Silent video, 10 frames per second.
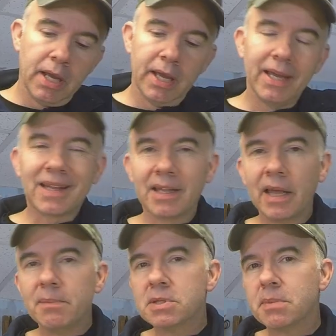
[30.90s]
It
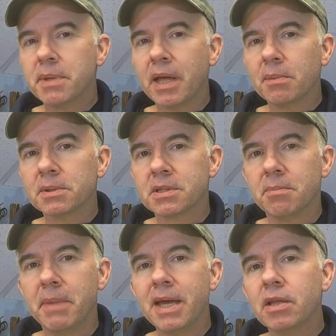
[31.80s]
claims to be able to
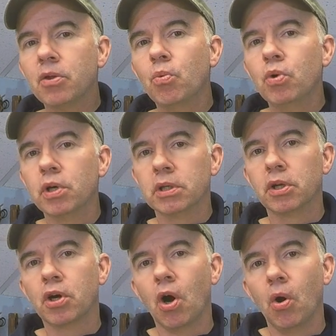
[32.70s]
make the wood
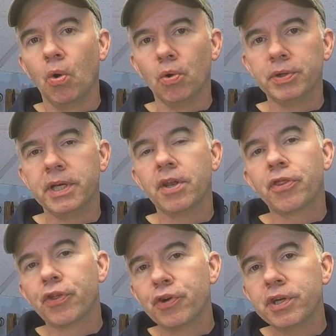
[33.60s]
look old in
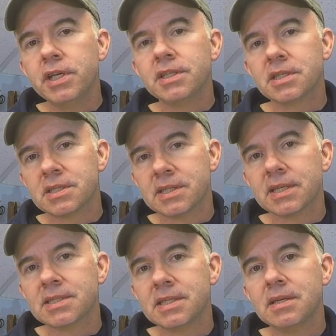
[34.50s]
30 to
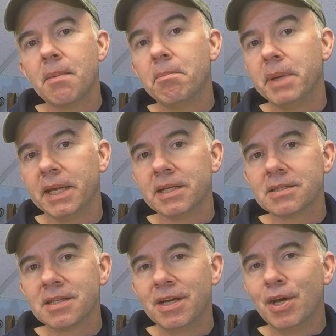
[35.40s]
60
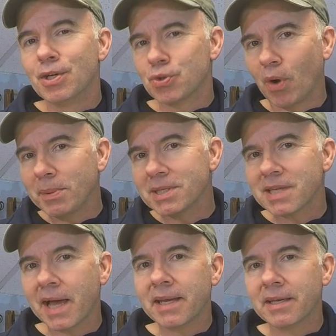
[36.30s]
minutes. So I'm
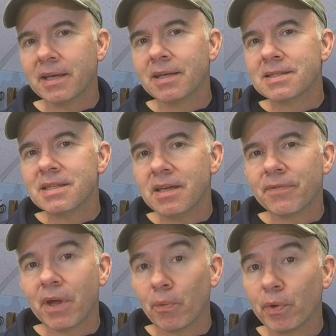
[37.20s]
excited to see if
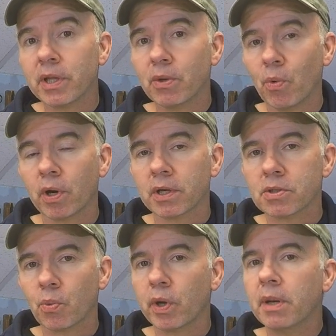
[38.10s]
that really
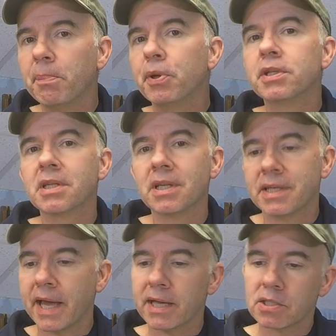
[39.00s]
works. We're going to put it to the
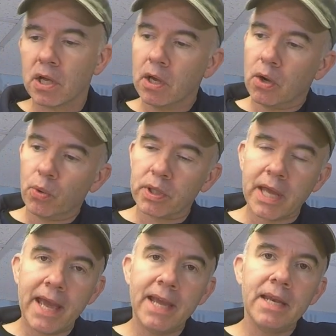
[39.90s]
test with
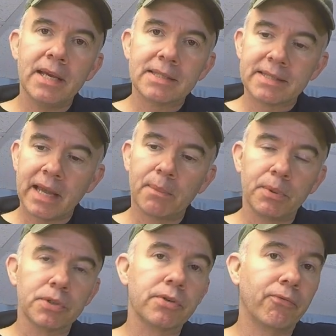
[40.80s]
eight
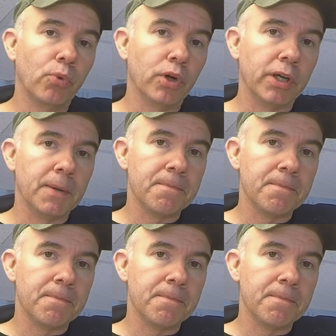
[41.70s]
samples of wood.